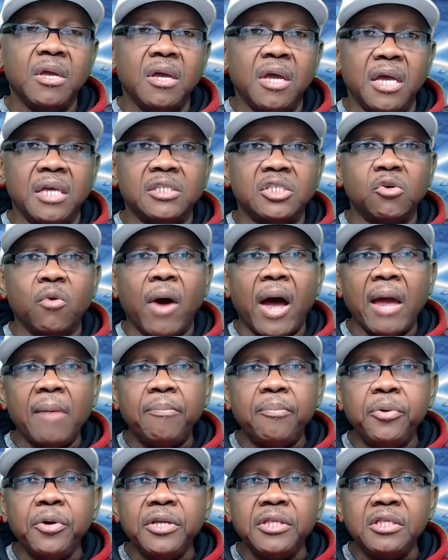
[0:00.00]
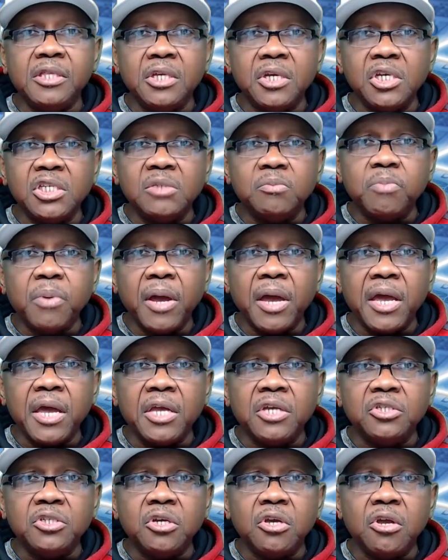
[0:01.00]
And so I put this
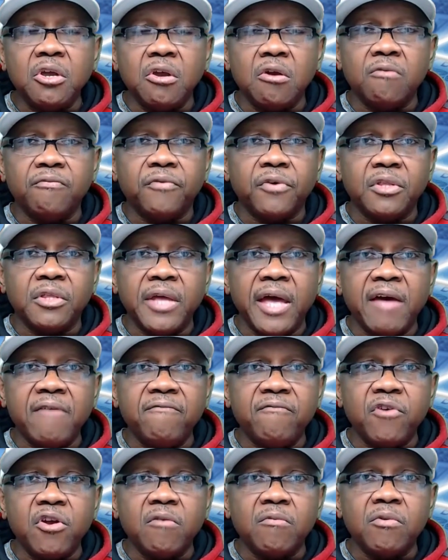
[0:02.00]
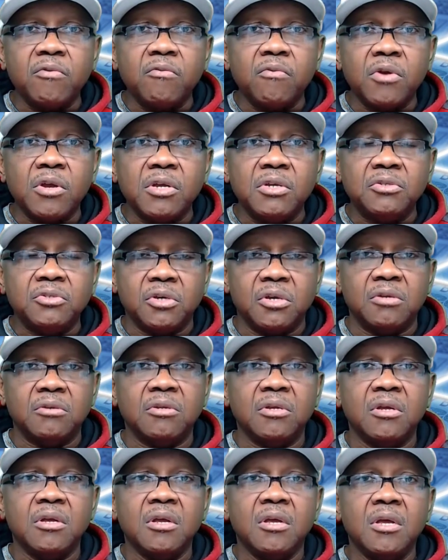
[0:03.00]
page here for that very reason
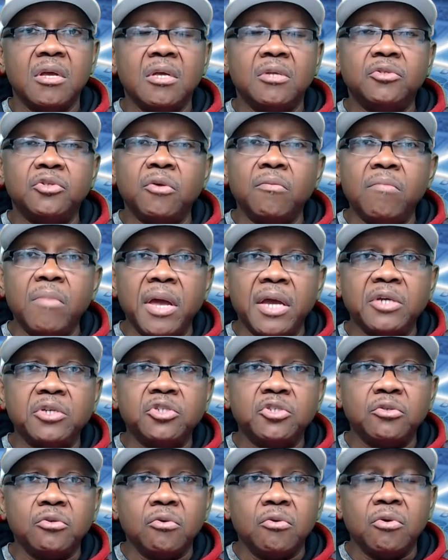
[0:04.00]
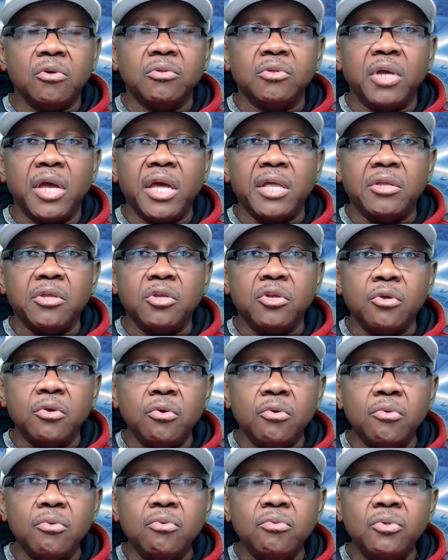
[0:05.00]
to make sure that
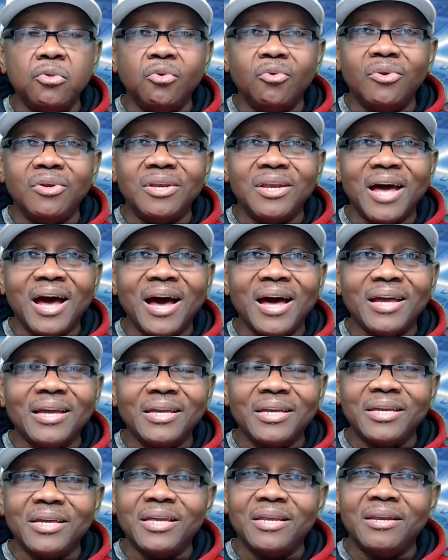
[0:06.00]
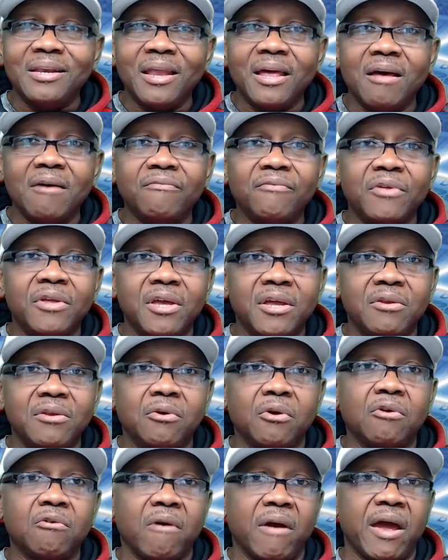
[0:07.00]
you do not get left in the
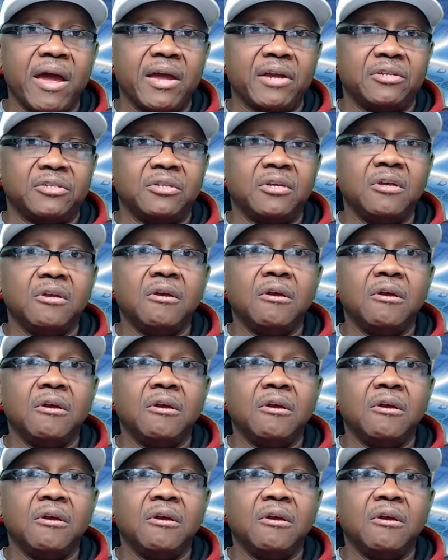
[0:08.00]
cracks.